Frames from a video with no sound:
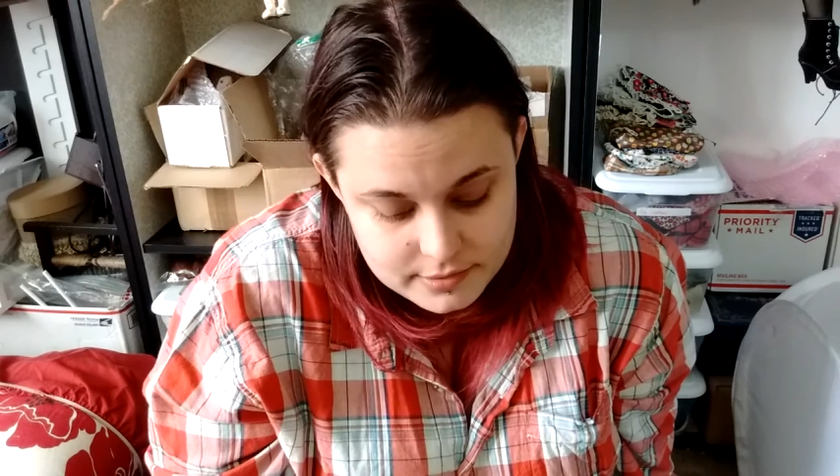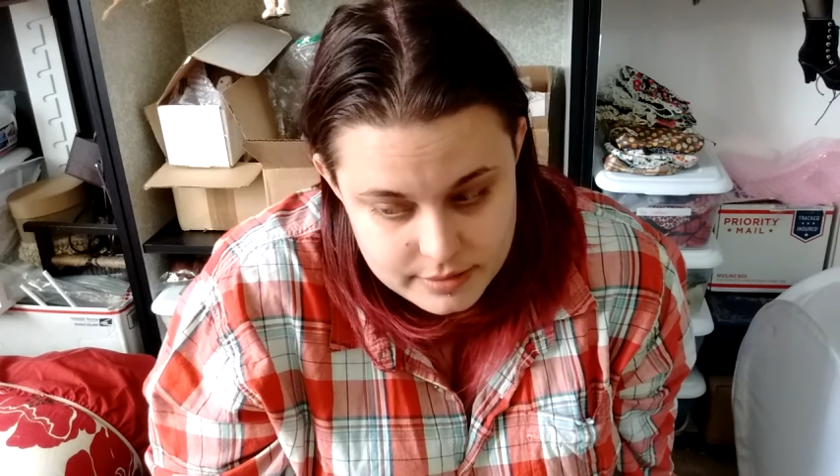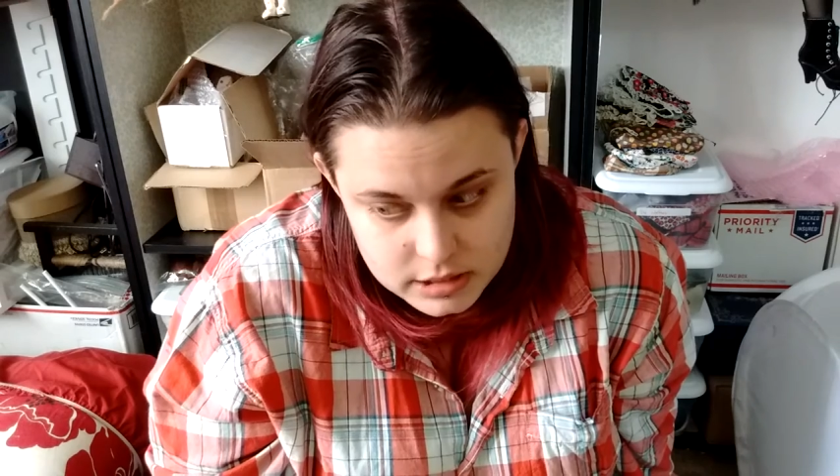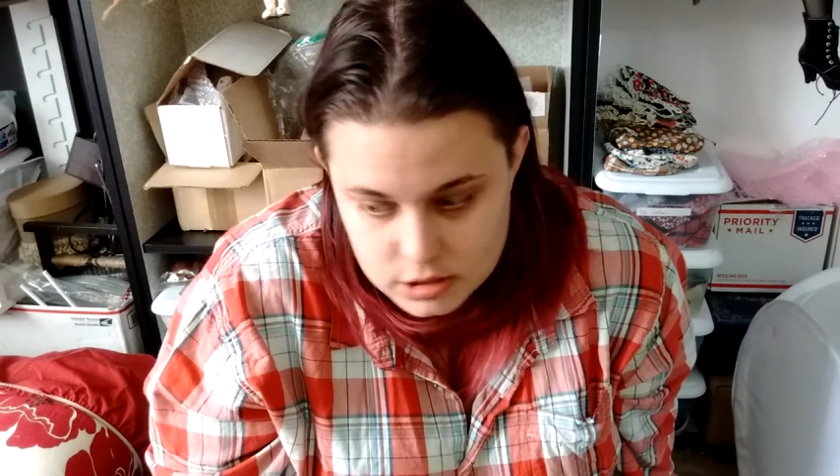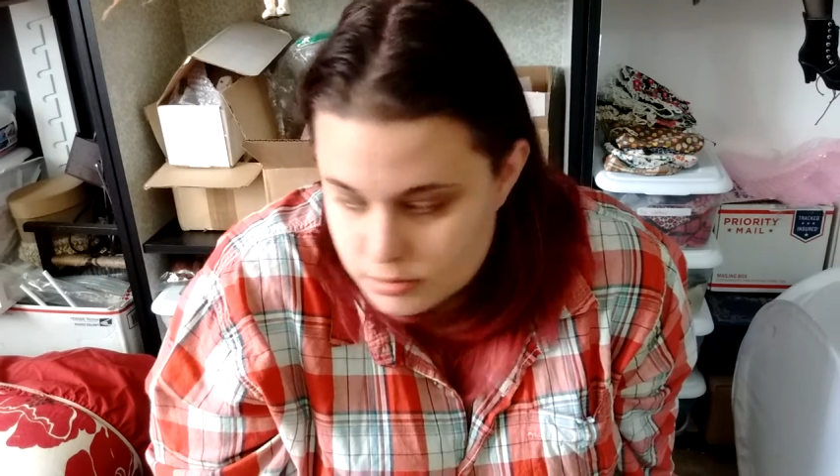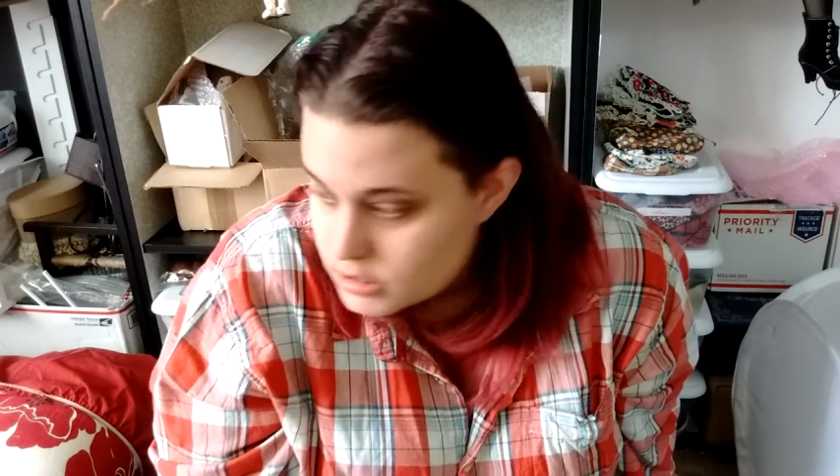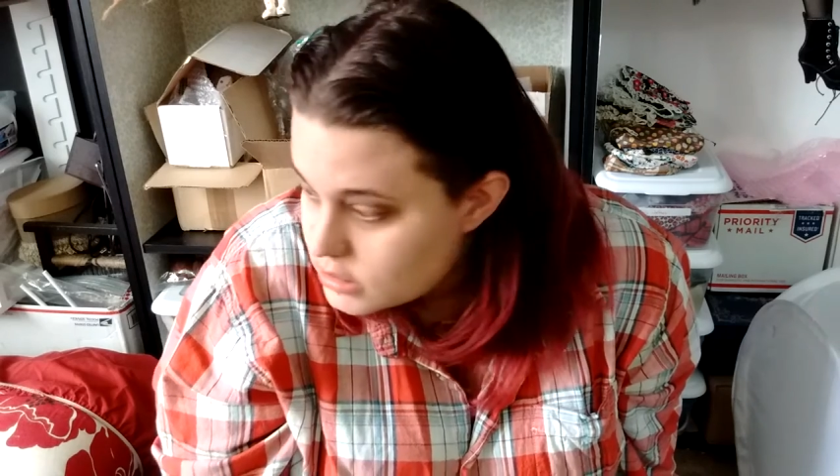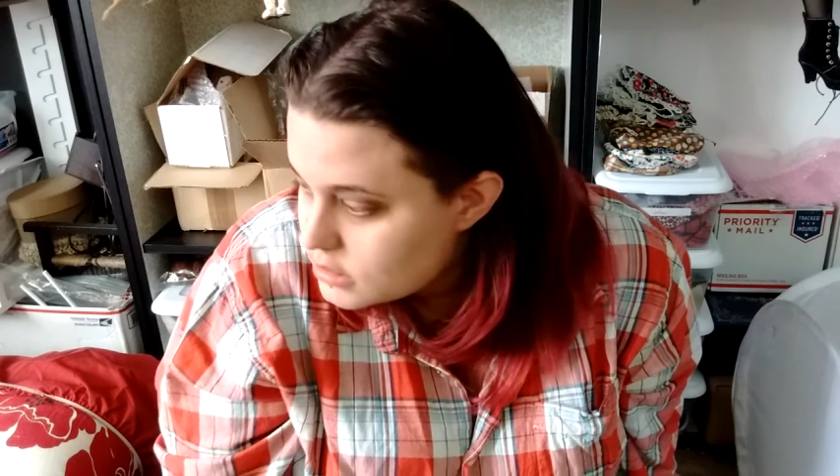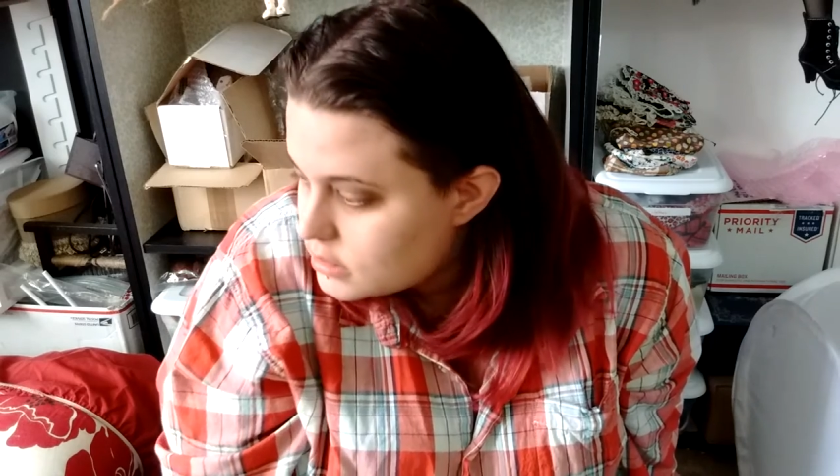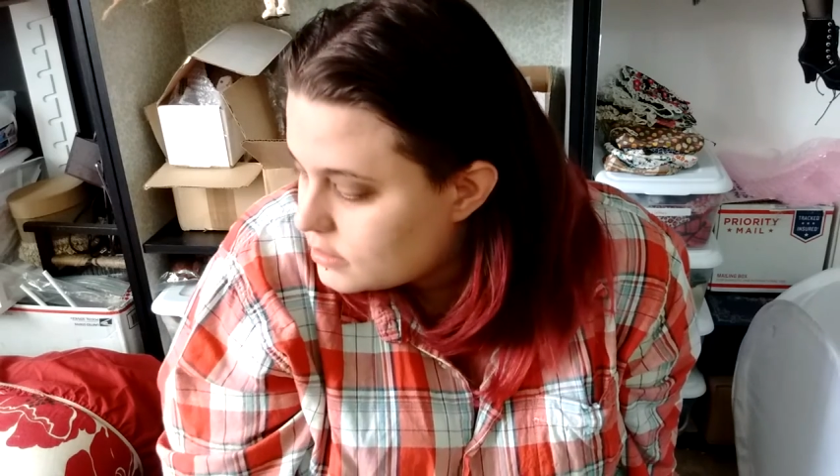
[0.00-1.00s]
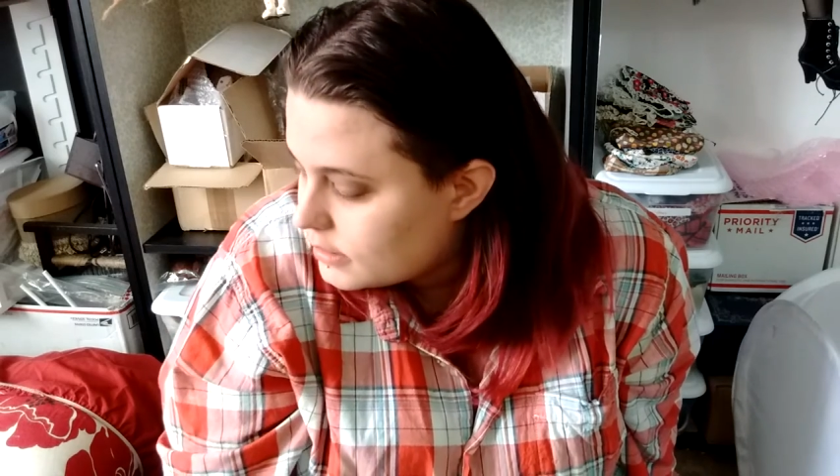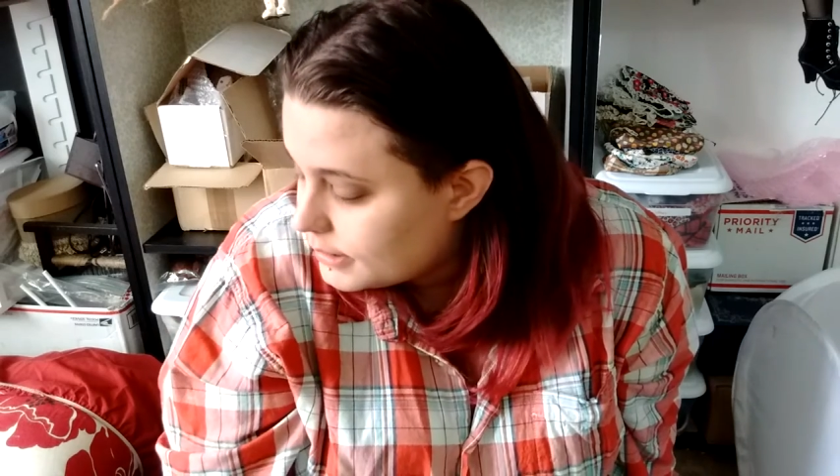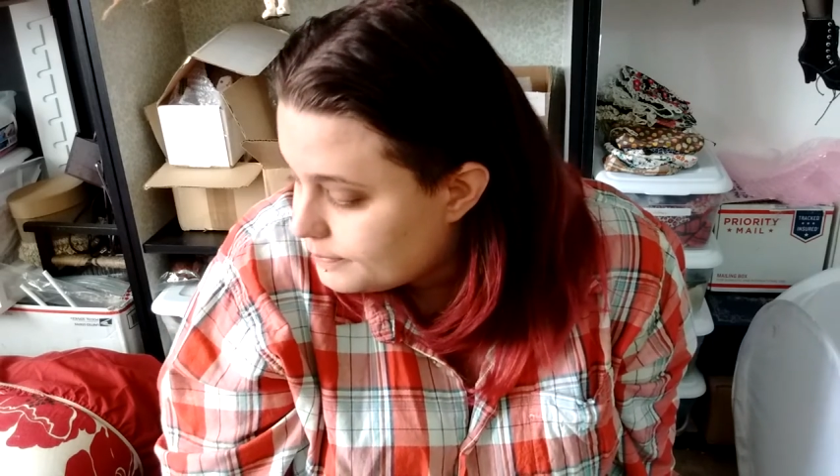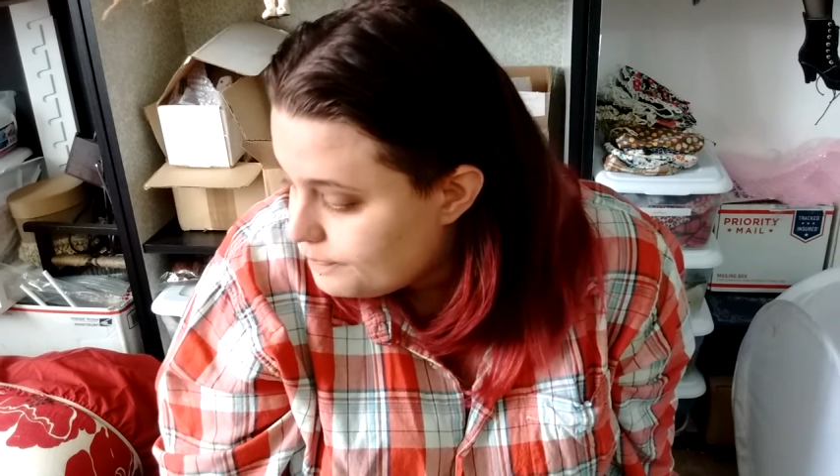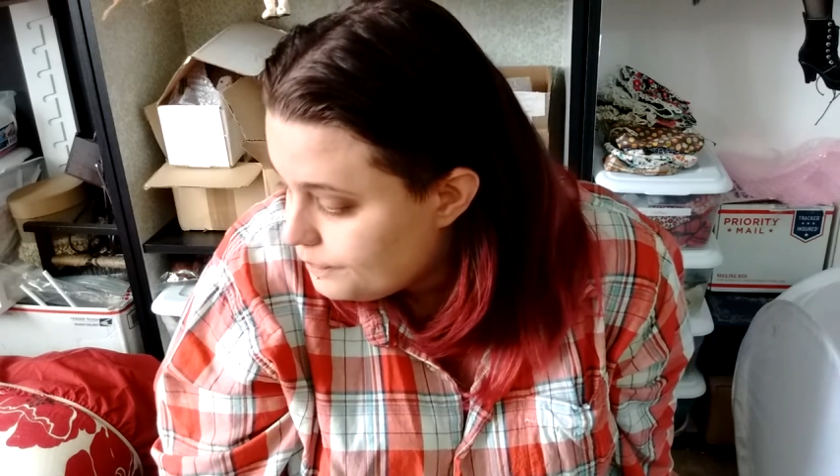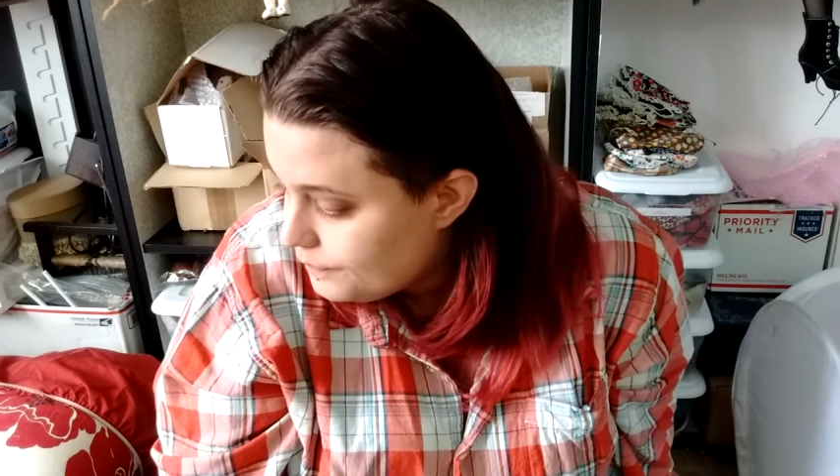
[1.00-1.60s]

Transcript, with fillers: waiting two months. Um,